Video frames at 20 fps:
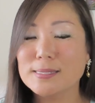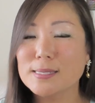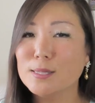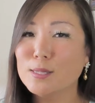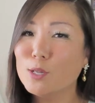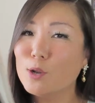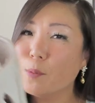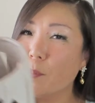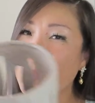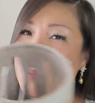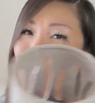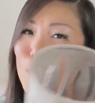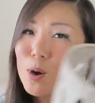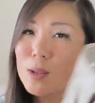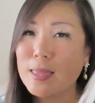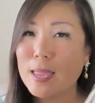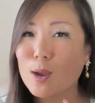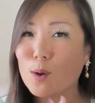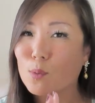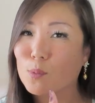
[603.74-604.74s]
It's a little bit more
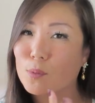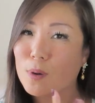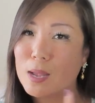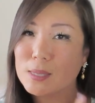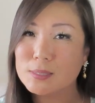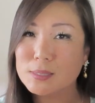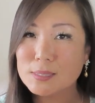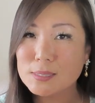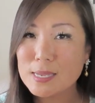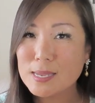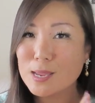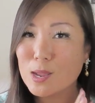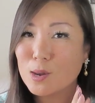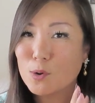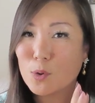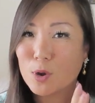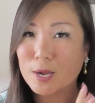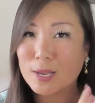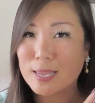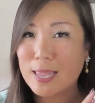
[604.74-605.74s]
like rustic
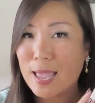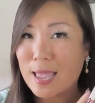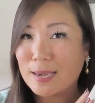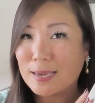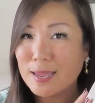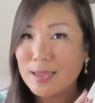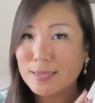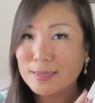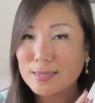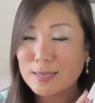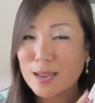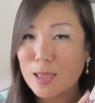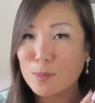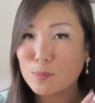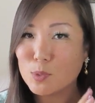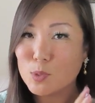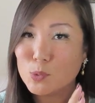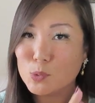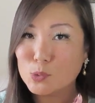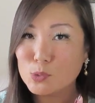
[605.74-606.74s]
and organic than
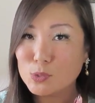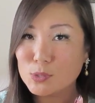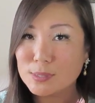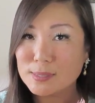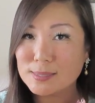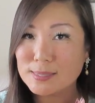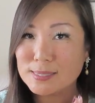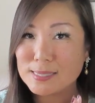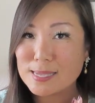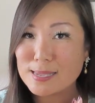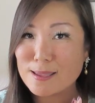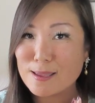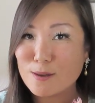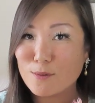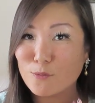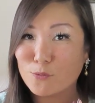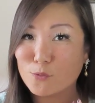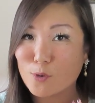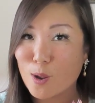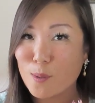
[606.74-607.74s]
I'm used to
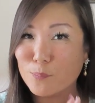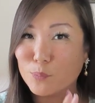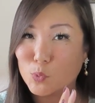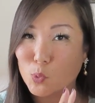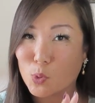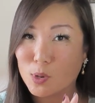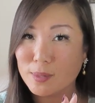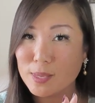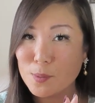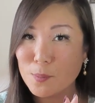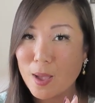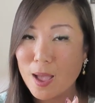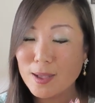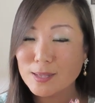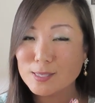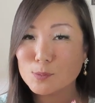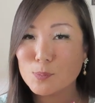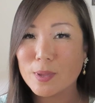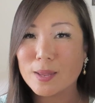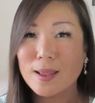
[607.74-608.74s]
seeing from Norlii
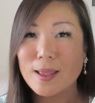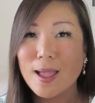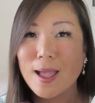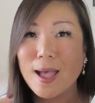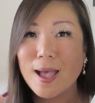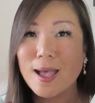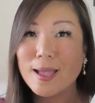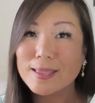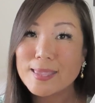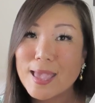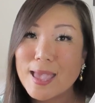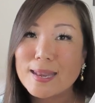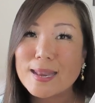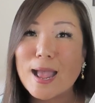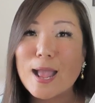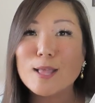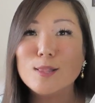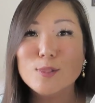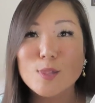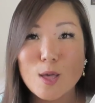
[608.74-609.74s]
box, but again,
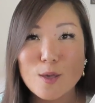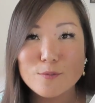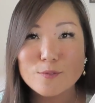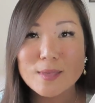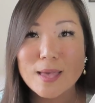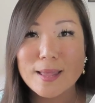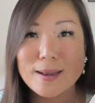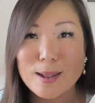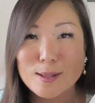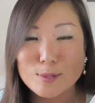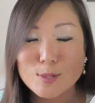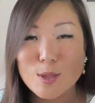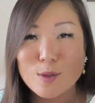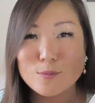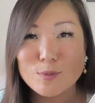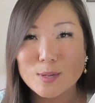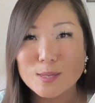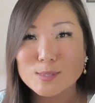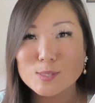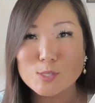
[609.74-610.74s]
I love that. I
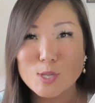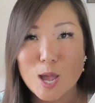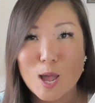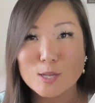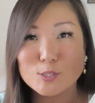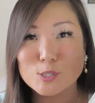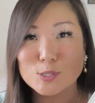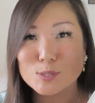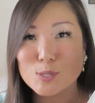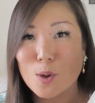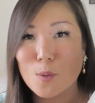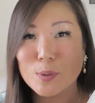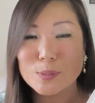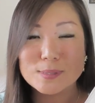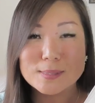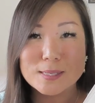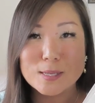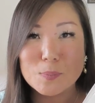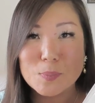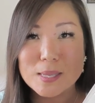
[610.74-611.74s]
love that it's not just
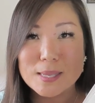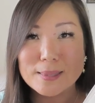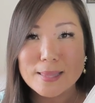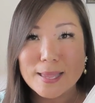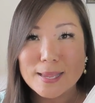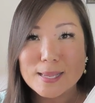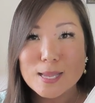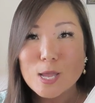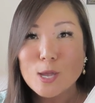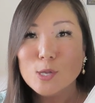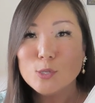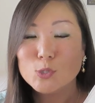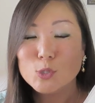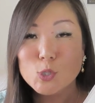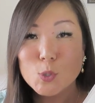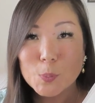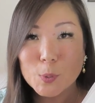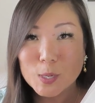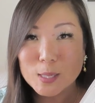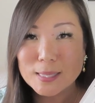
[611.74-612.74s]
always going to be like
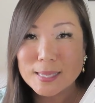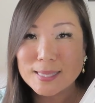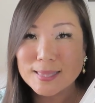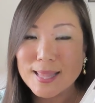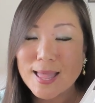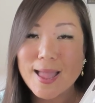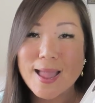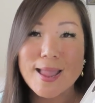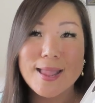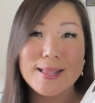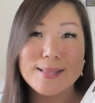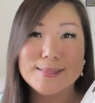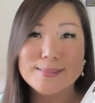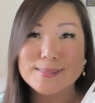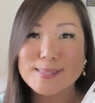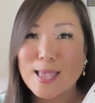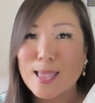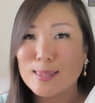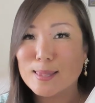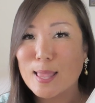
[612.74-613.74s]
super clean
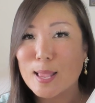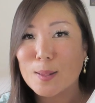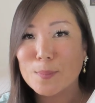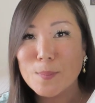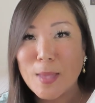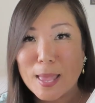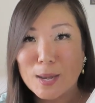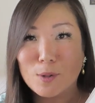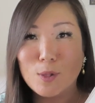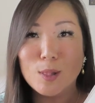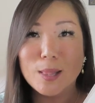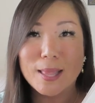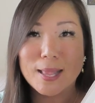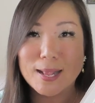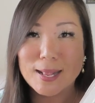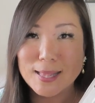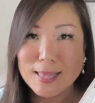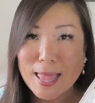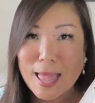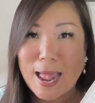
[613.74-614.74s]
lines and like metal
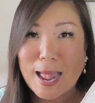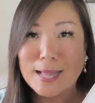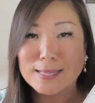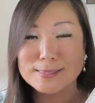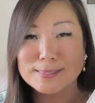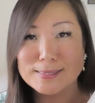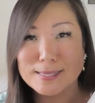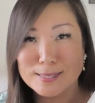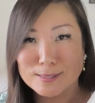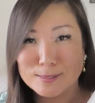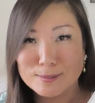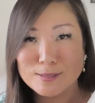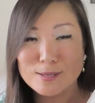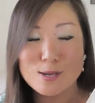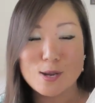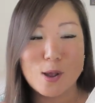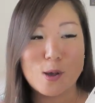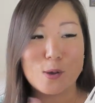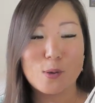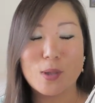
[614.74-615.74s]
and glass, and
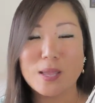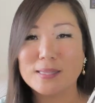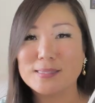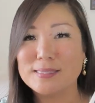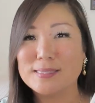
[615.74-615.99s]
you know,